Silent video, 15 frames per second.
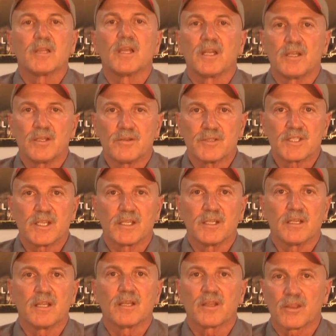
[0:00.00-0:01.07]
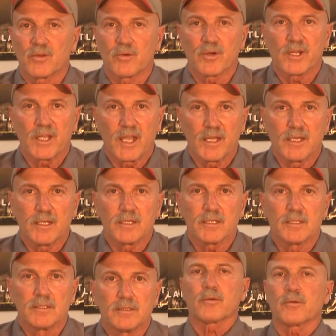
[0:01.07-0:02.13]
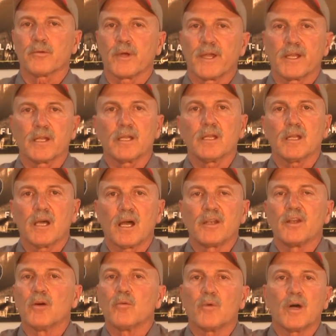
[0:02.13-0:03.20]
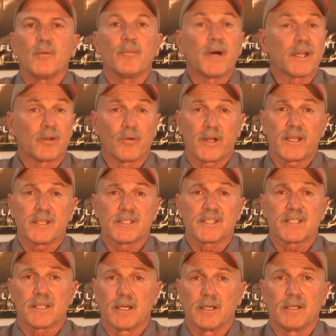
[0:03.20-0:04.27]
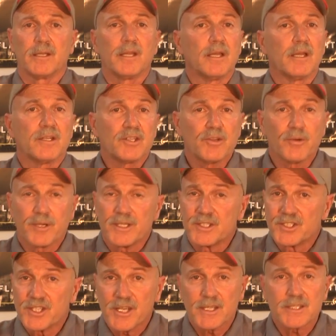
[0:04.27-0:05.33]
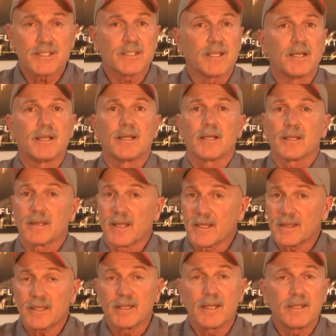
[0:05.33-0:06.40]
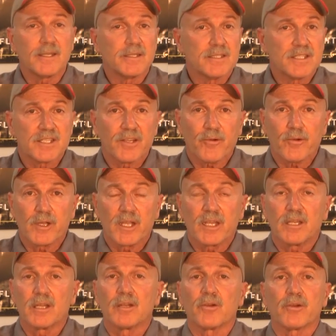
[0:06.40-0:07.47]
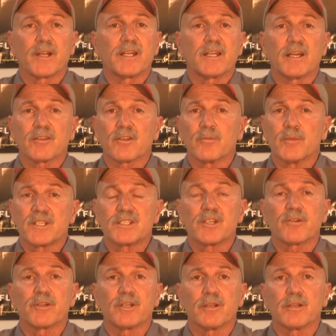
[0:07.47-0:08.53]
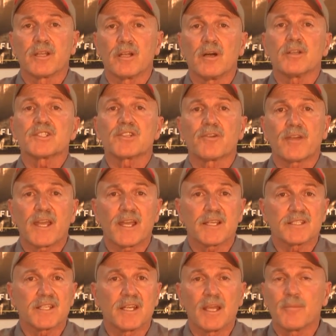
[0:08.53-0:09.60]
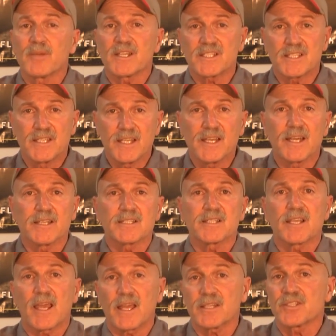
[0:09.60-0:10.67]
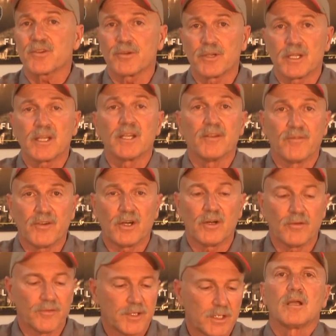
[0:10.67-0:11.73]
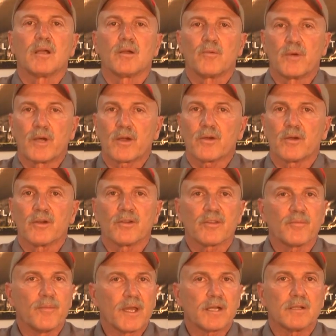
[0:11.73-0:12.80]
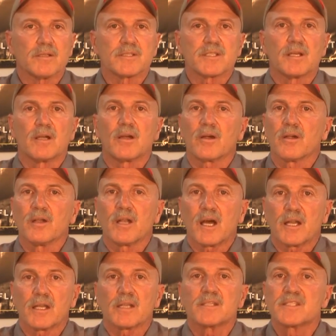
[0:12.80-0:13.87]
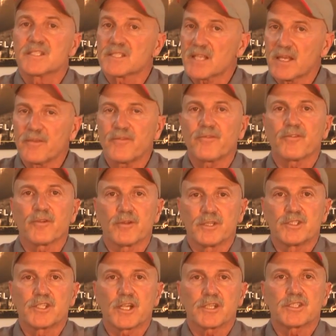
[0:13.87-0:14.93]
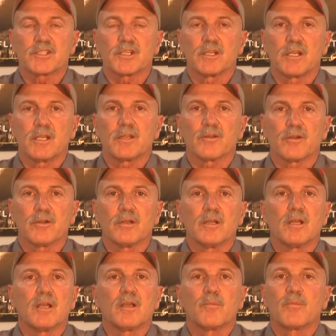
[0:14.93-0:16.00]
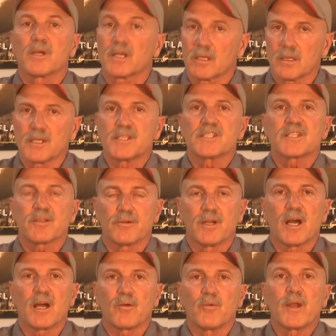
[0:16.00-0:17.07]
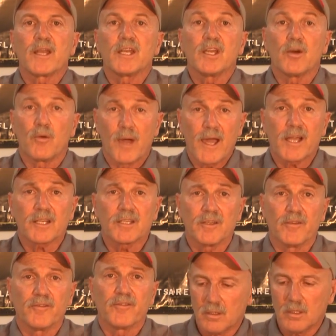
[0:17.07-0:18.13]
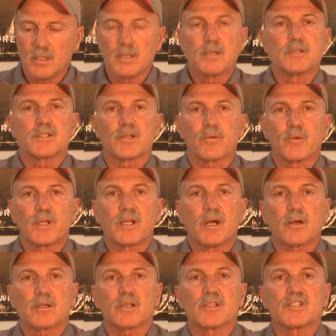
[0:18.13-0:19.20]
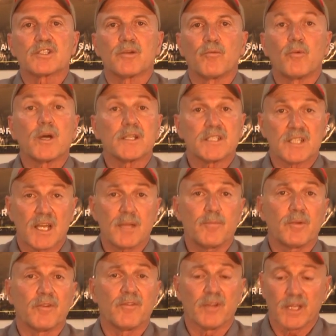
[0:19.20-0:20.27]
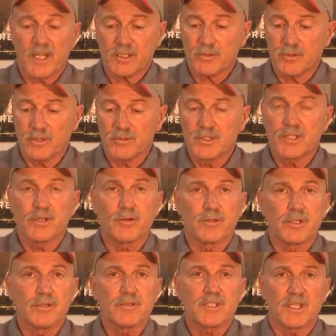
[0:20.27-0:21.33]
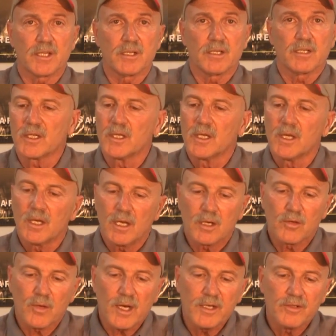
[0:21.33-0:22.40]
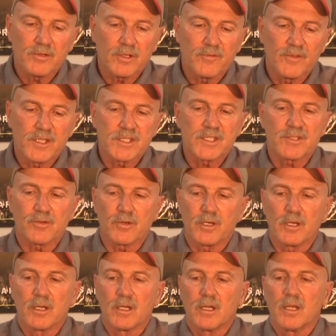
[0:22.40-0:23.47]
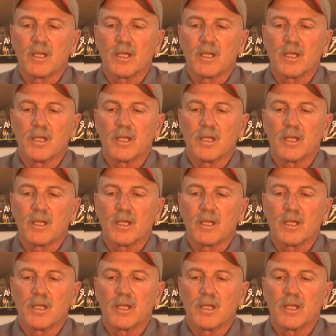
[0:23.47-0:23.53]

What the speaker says: than using thoriated. Granted, I don't want my grandson to ingest lanthanated, seriated, or any other material that also has an MSDS hazard involved. Rare earth metals are not safe for ingestion either, but at least they're not radioactive. So regardless of what type of electrodes you're using, a grinder of this sort